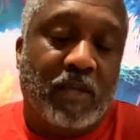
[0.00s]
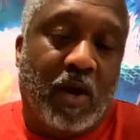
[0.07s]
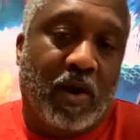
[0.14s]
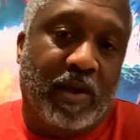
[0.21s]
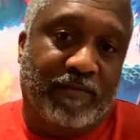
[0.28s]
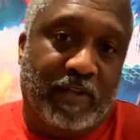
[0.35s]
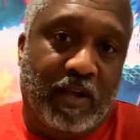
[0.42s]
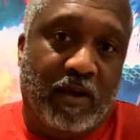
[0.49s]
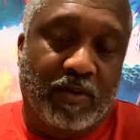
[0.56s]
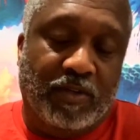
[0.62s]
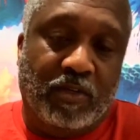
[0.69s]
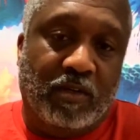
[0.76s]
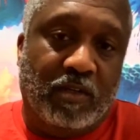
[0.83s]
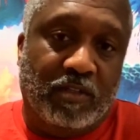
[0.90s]
Sorry if that
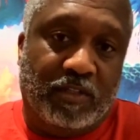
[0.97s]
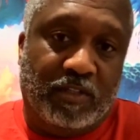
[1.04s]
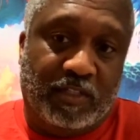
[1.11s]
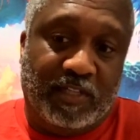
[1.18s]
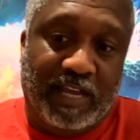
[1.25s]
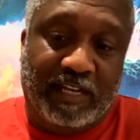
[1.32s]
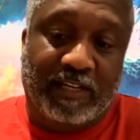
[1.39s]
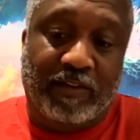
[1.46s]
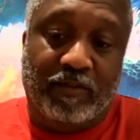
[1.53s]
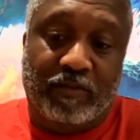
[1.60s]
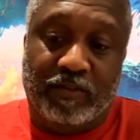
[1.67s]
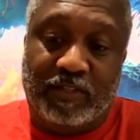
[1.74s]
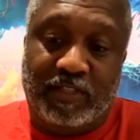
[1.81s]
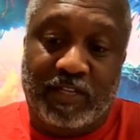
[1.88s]
hurts your little
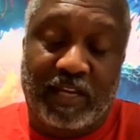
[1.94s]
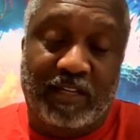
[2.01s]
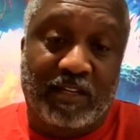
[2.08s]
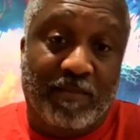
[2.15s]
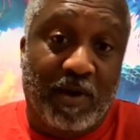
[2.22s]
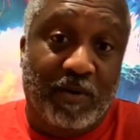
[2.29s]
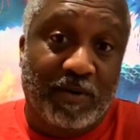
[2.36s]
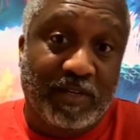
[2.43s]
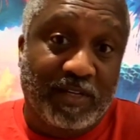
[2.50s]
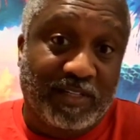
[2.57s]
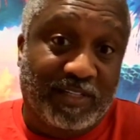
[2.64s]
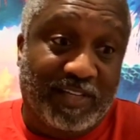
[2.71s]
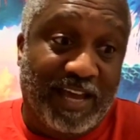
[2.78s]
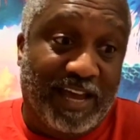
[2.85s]

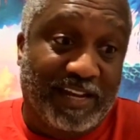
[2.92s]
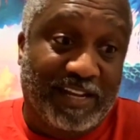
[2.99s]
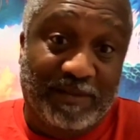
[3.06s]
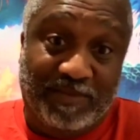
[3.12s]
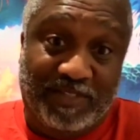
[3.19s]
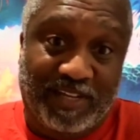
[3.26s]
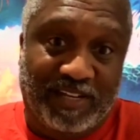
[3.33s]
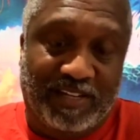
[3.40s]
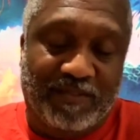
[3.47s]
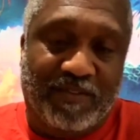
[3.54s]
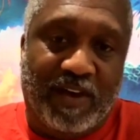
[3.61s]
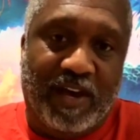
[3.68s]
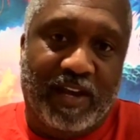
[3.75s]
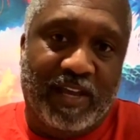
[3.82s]
sanctimonious, goddamn
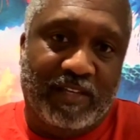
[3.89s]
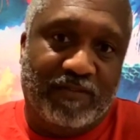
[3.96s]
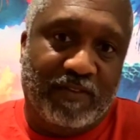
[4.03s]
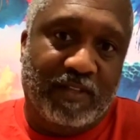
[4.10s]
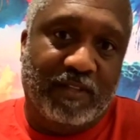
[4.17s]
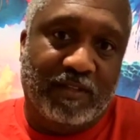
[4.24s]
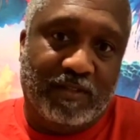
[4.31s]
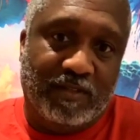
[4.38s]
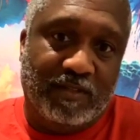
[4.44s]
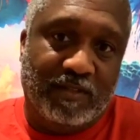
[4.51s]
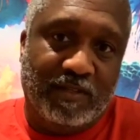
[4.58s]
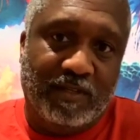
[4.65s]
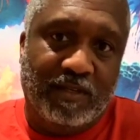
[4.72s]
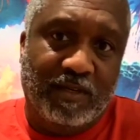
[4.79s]
sanctified ass
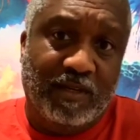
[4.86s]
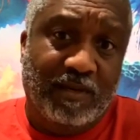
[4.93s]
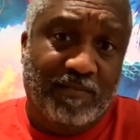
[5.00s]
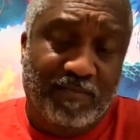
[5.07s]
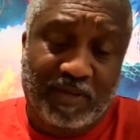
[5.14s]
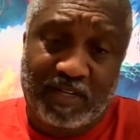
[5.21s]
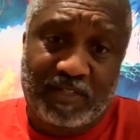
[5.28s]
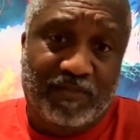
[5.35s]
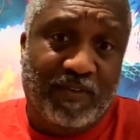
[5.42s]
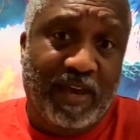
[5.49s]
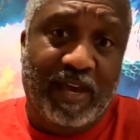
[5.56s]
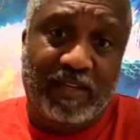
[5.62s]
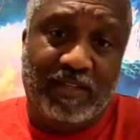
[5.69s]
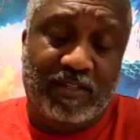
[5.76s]
feelings. But it's
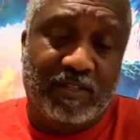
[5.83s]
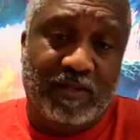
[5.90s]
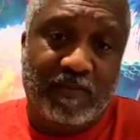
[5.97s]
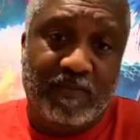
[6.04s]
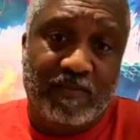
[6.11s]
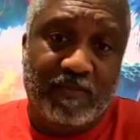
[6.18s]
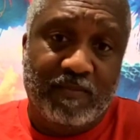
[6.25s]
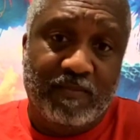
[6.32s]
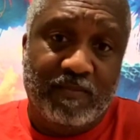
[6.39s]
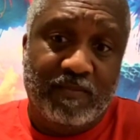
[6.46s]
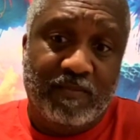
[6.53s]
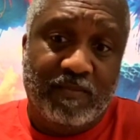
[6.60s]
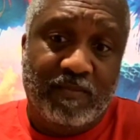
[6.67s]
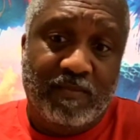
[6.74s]
facts.
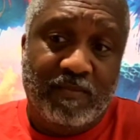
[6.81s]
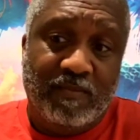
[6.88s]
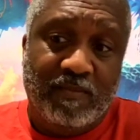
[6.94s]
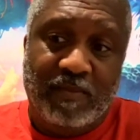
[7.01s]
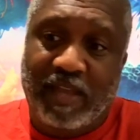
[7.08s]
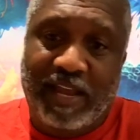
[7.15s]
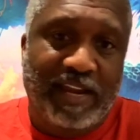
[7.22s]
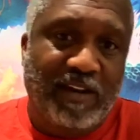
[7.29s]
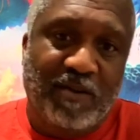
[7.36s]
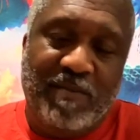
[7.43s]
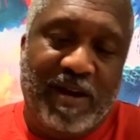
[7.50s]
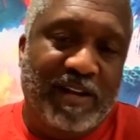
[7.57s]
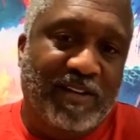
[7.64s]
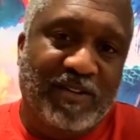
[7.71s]
Ain't
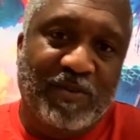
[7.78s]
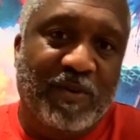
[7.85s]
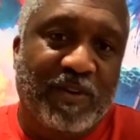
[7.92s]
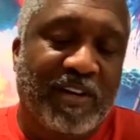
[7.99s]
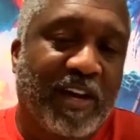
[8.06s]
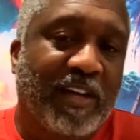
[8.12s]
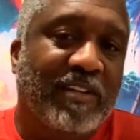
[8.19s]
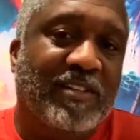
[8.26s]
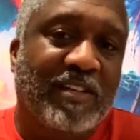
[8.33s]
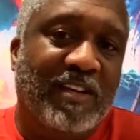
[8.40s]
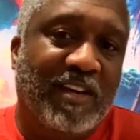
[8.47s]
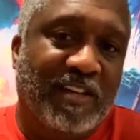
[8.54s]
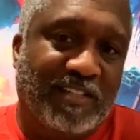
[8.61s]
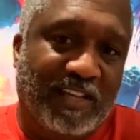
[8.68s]
nobody doing nothing
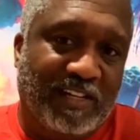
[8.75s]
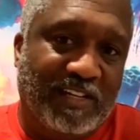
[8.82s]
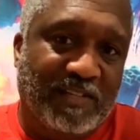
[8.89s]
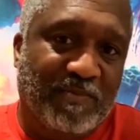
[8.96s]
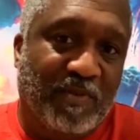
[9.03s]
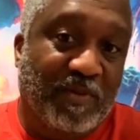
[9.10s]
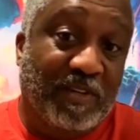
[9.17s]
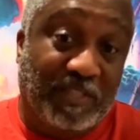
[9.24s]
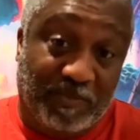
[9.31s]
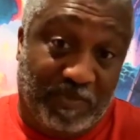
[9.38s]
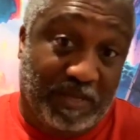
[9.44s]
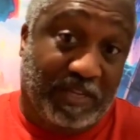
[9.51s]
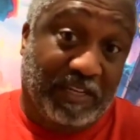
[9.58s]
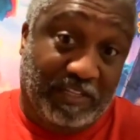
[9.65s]
to us at this
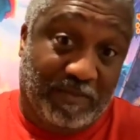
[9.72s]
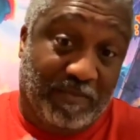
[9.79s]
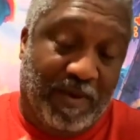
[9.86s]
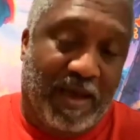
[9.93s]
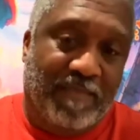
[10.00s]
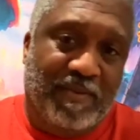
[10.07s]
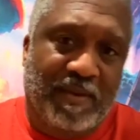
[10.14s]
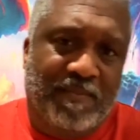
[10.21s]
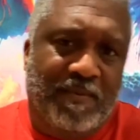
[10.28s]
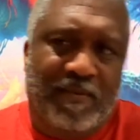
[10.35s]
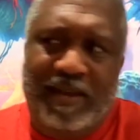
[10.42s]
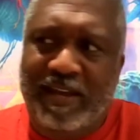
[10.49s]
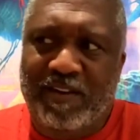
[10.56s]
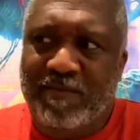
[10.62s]
point. Speaking to my
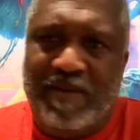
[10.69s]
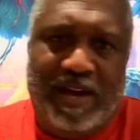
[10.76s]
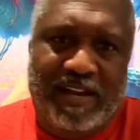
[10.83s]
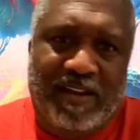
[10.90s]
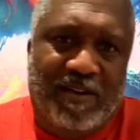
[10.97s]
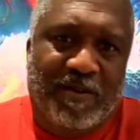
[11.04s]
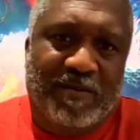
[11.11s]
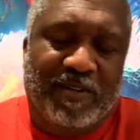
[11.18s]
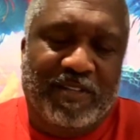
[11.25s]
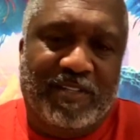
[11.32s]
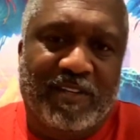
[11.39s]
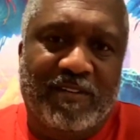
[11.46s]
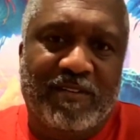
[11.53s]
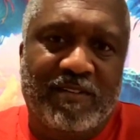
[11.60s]
people, ain't nobody holding
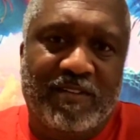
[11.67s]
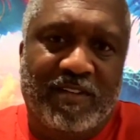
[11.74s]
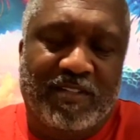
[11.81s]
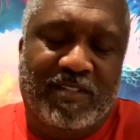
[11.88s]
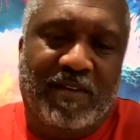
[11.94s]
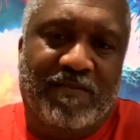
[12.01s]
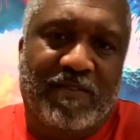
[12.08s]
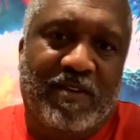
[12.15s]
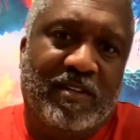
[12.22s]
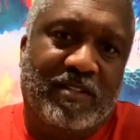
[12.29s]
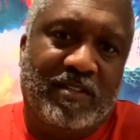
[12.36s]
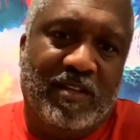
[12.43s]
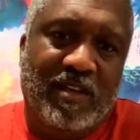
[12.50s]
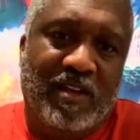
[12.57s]
us here except for
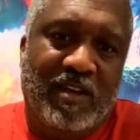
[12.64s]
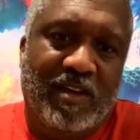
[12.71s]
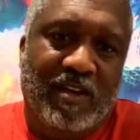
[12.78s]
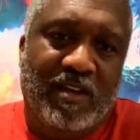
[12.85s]
us.